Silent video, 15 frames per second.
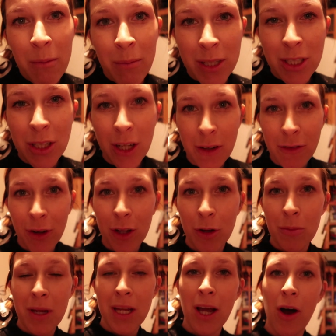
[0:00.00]
But you're gonna
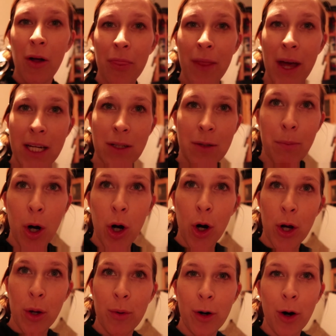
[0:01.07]
follow me on that
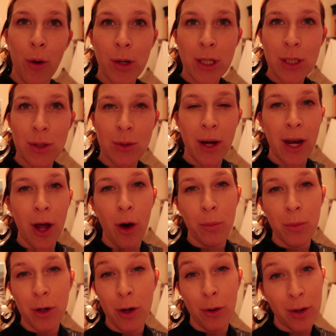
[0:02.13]
party we're going to, and I
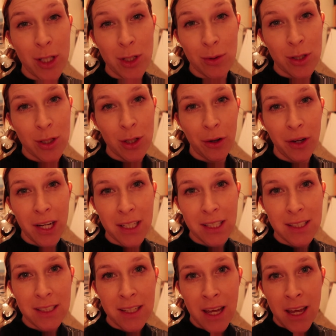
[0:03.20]
hope you're going to enjoy
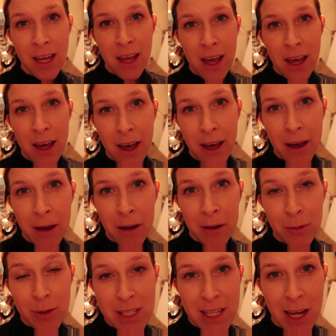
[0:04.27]
it.
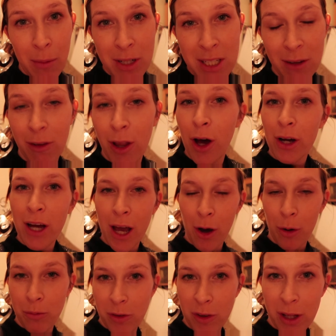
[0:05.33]
We'll see how much I vlog.
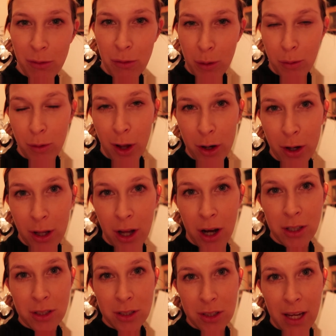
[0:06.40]
Hopefully I will vlog a
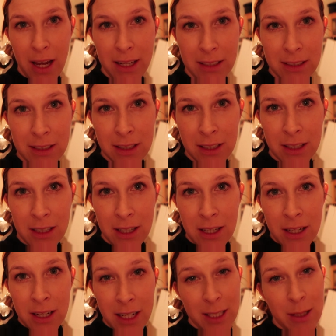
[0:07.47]
lot, and
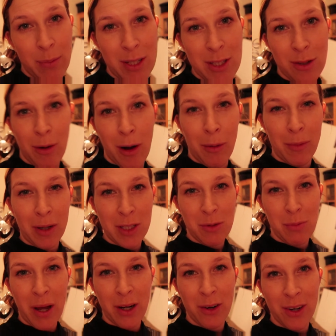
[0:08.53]
it depends on how
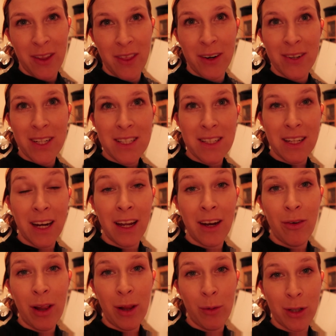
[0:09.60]
much battery there is, and I
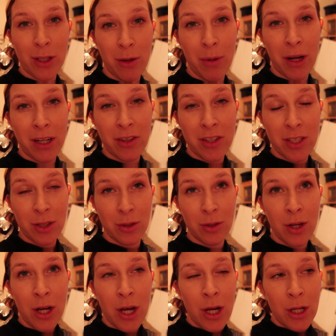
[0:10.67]
really want the battery
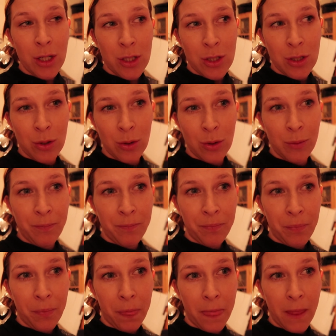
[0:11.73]
to
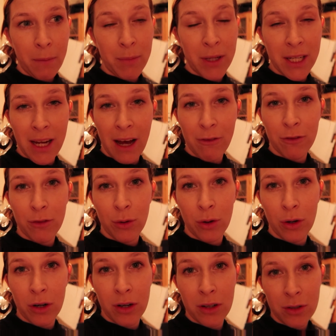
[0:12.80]
be enough
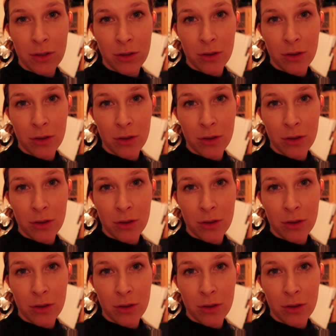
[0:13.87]
for